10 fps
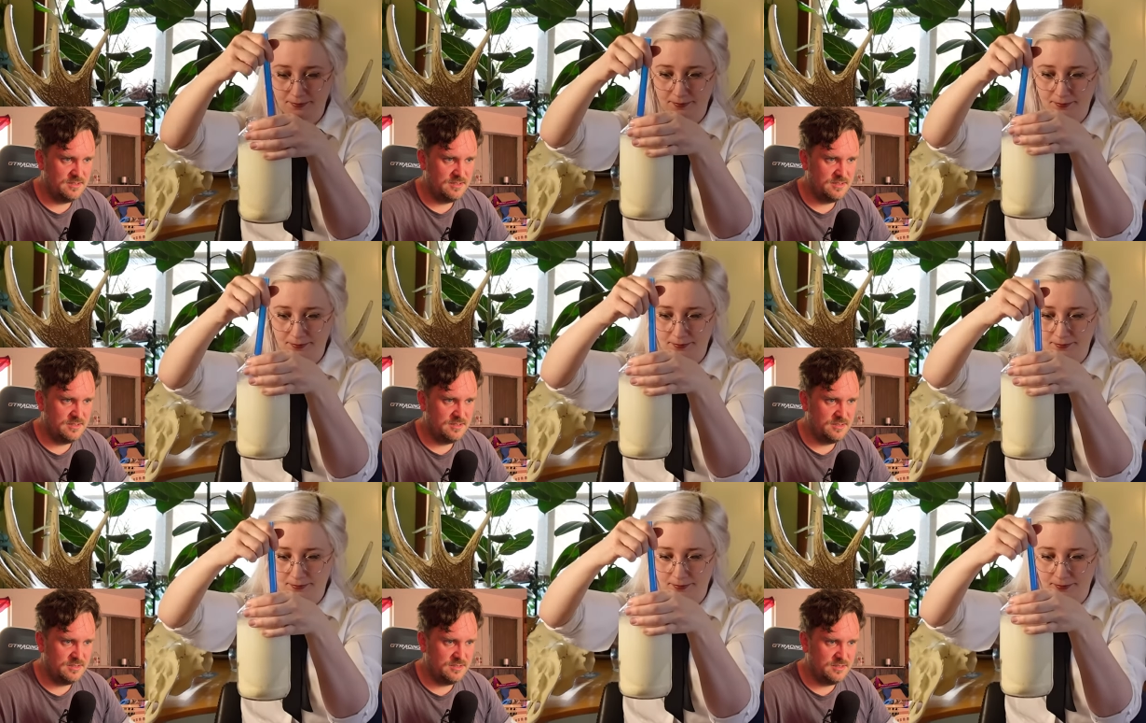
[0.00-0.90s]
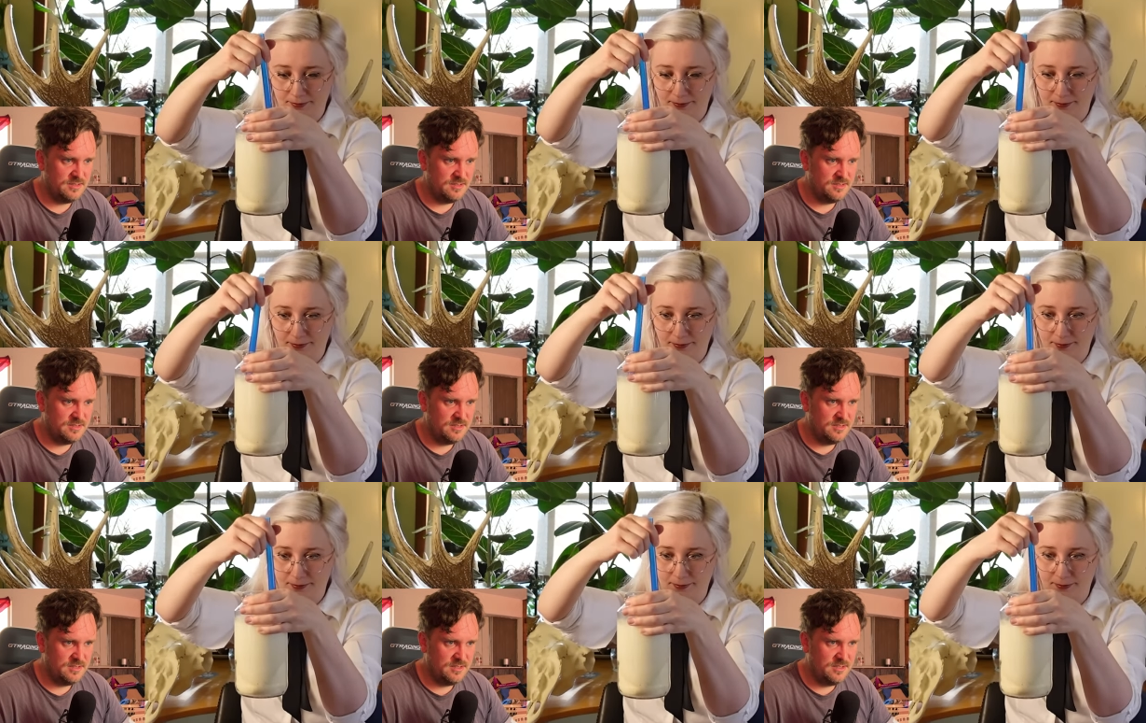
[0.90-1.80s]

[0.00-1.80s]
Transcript: Nobody speaks.